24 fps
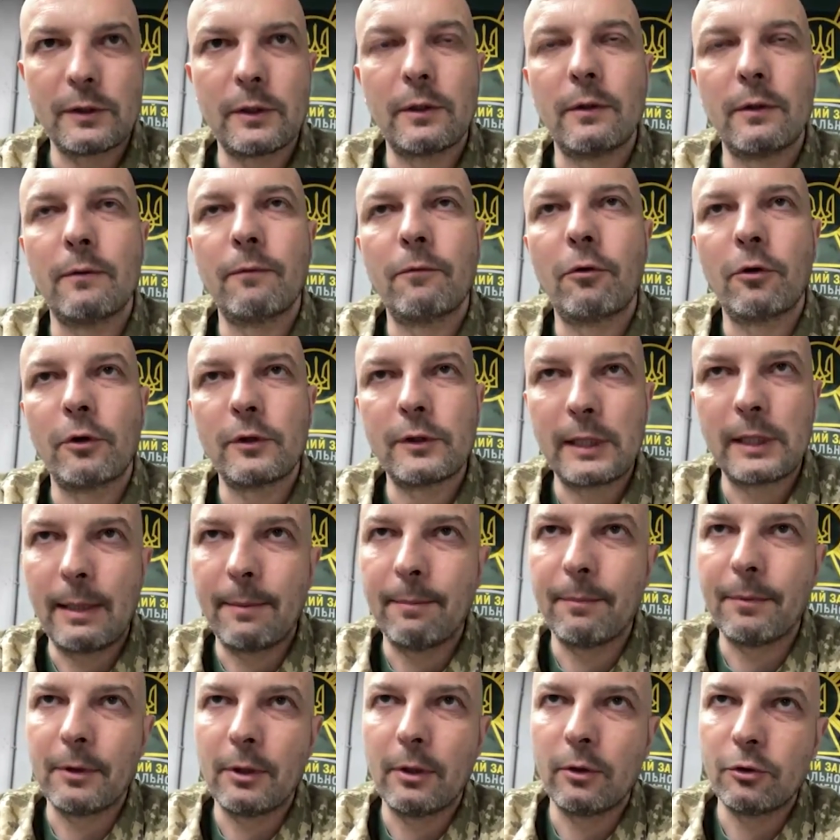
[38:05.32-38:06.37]
uh, for
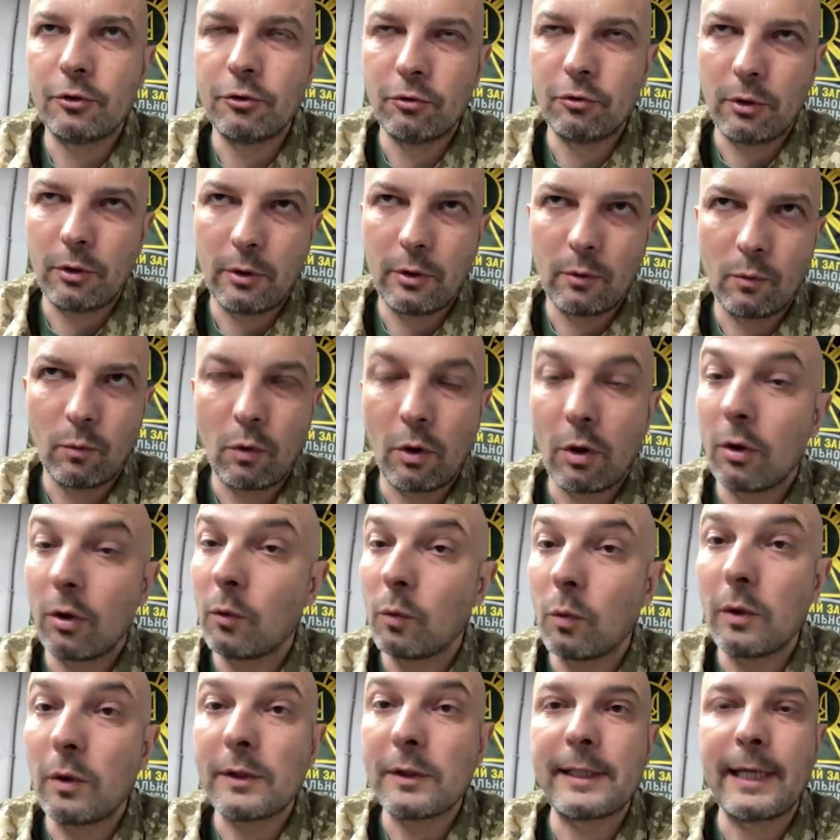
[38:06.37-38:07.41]
example, during World
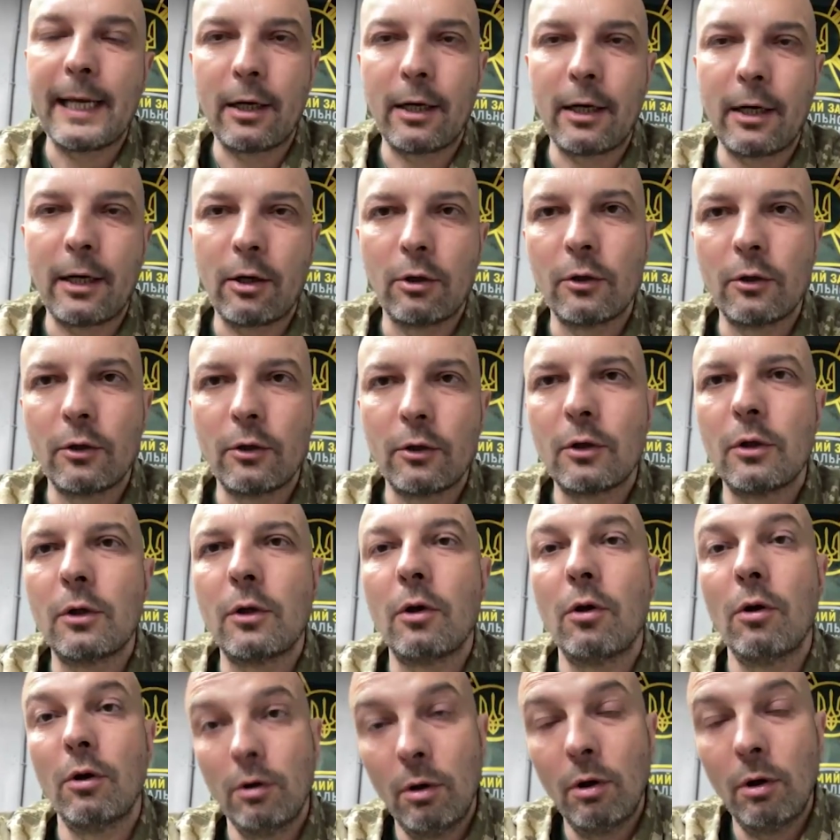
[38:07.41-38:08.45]
War II
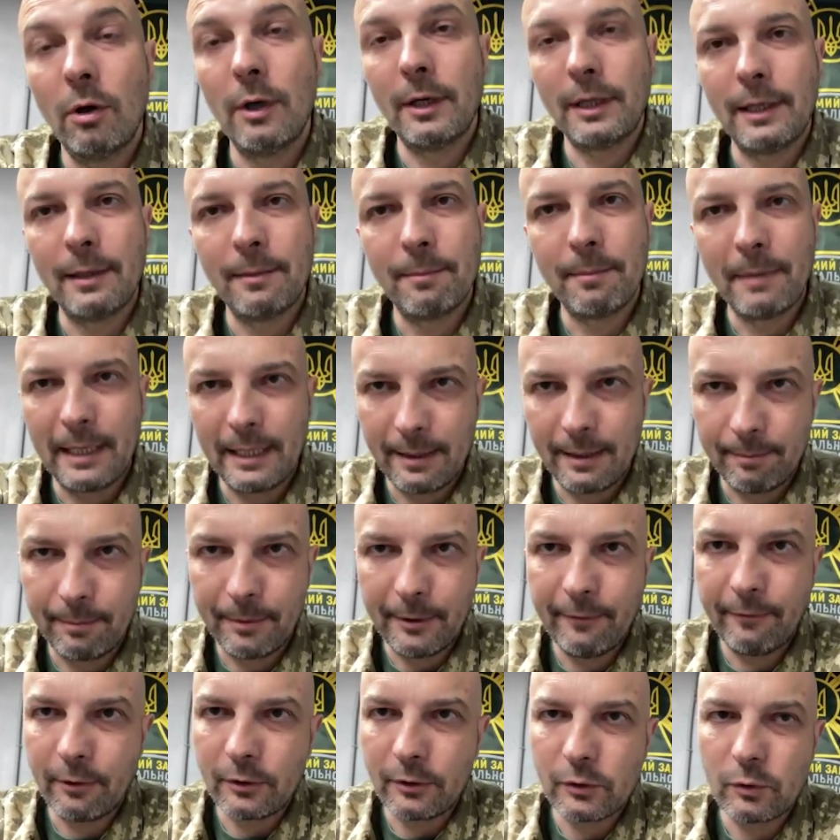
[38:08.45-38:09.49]
uh, or, or, in many
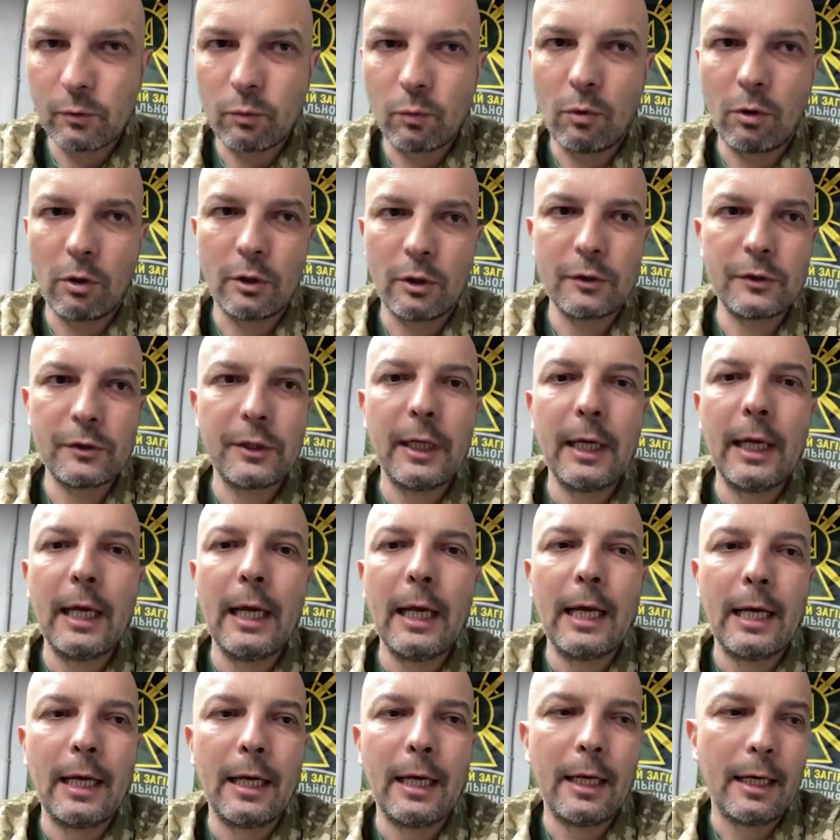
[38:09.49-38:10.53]
previous wars.
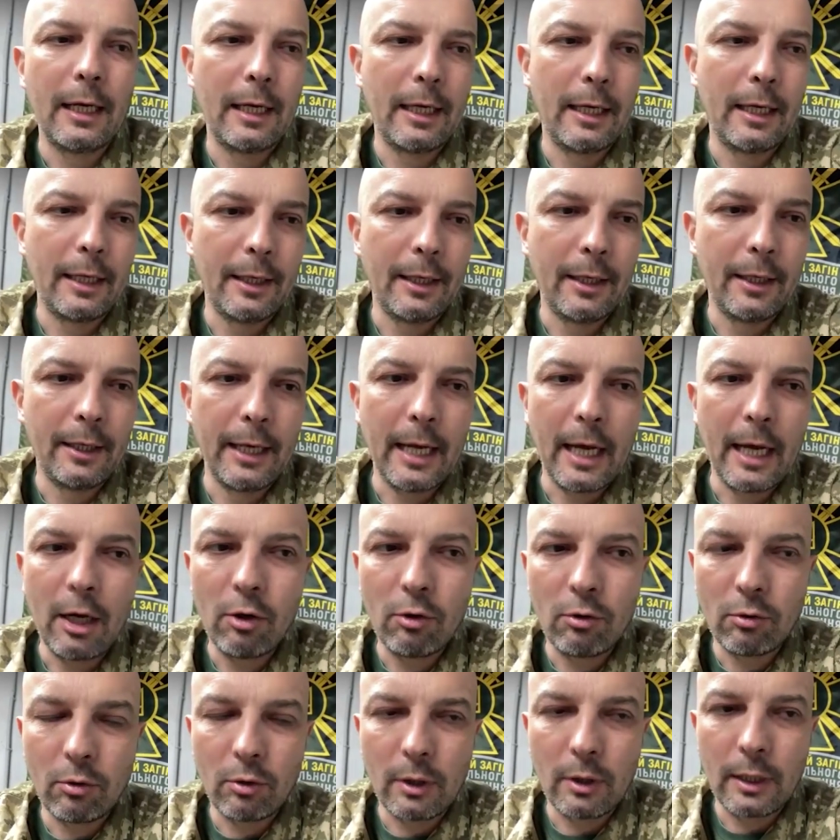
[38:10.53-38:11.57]
Uh,
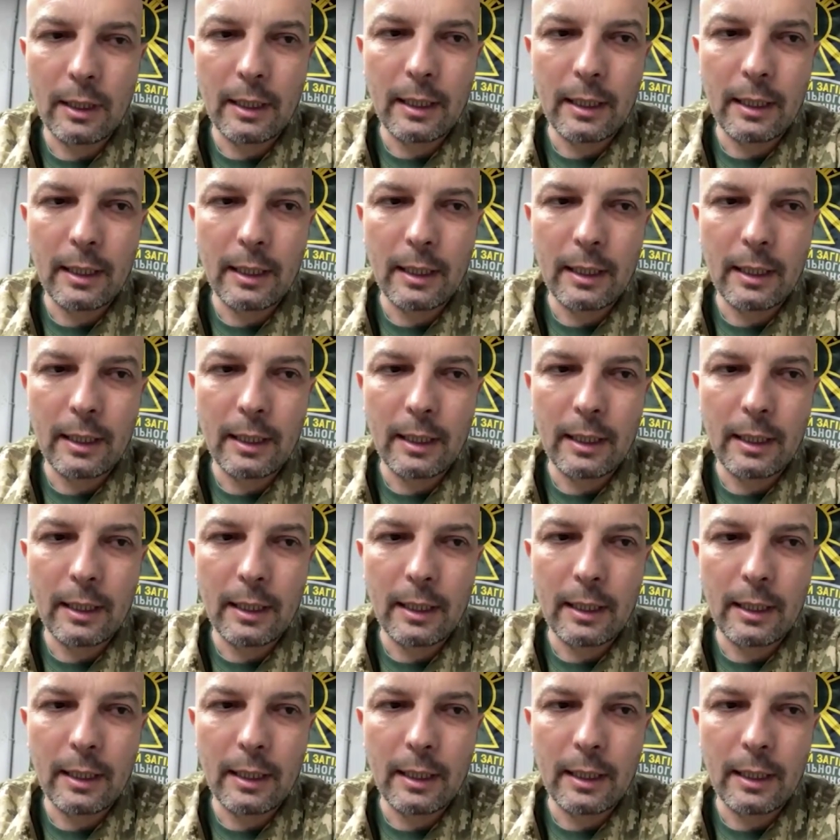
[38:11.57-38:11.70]
now,